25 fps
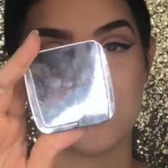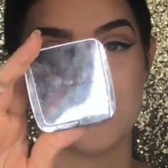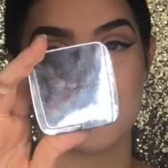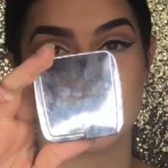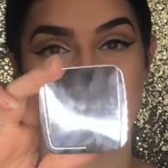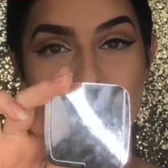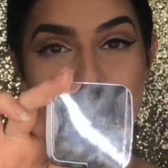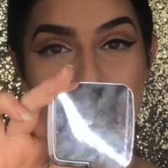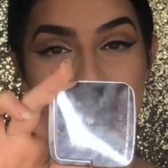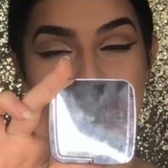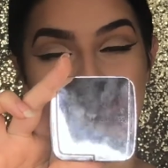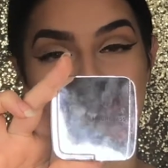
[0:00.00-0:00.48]

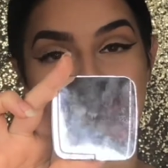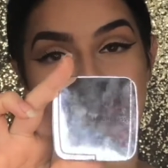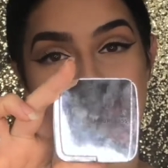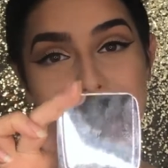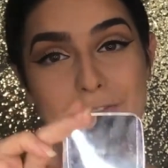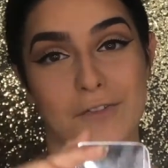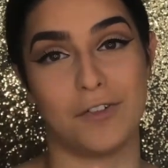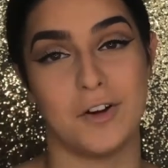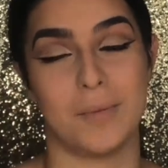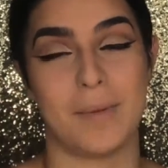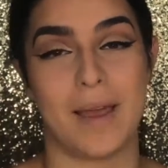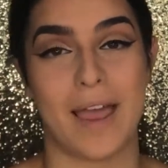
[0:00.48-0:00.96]
Strobe
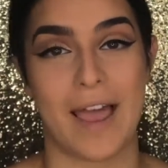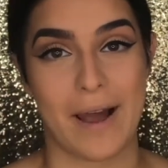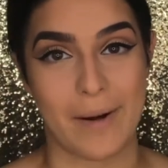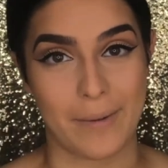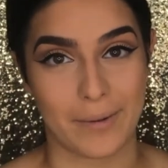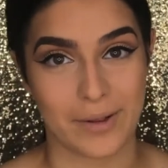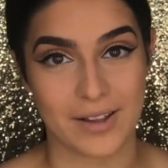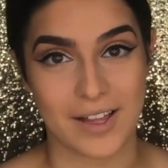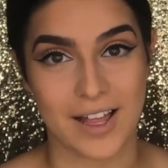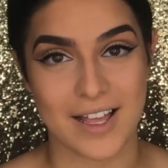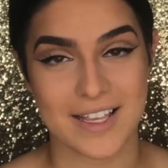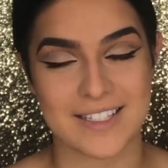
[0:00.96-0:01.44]
Light from
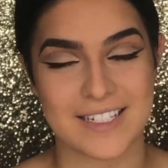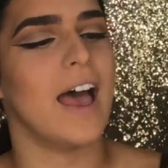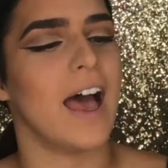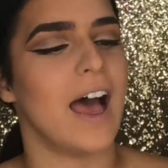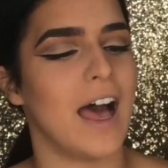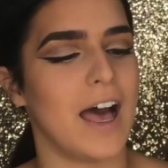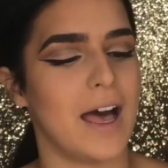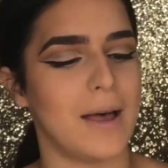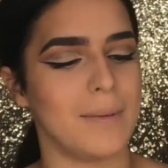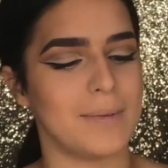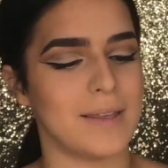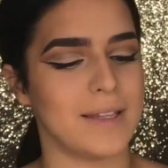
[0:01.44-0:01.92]
Hourglass.
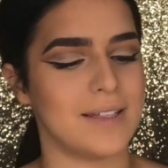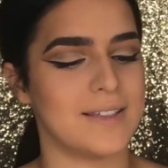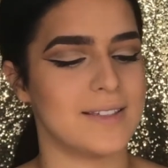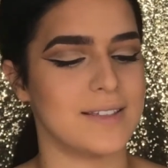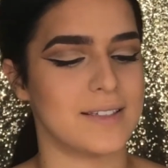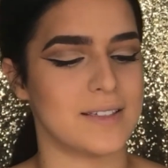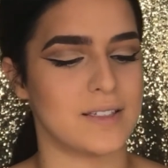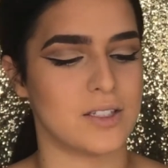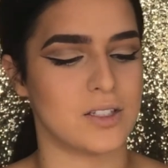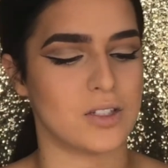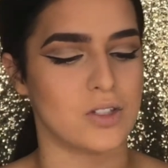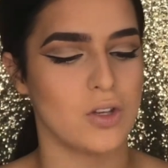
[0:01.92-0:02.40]

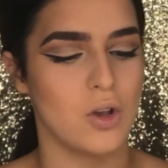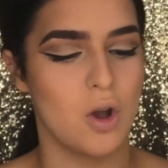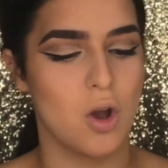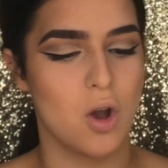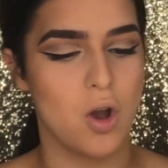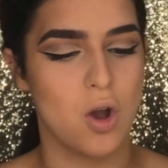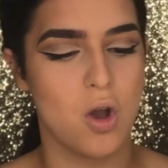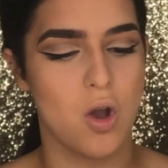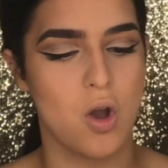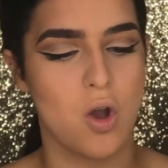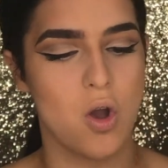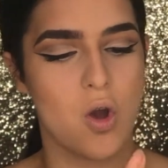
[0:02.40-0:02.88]
It's
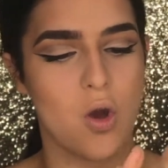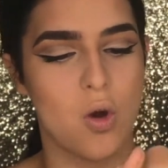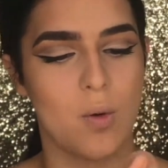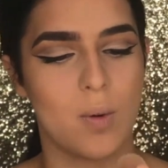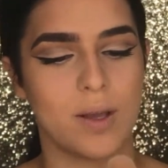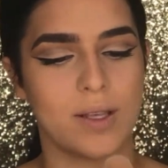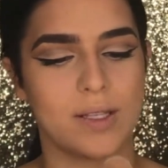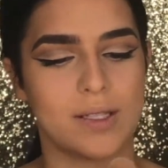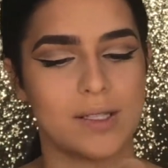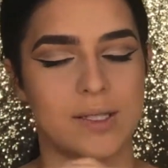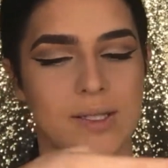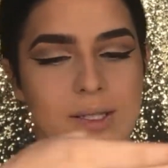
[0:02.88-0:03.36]

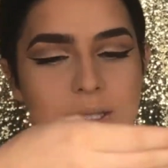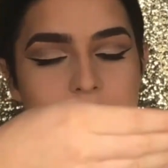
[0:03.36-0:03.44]
so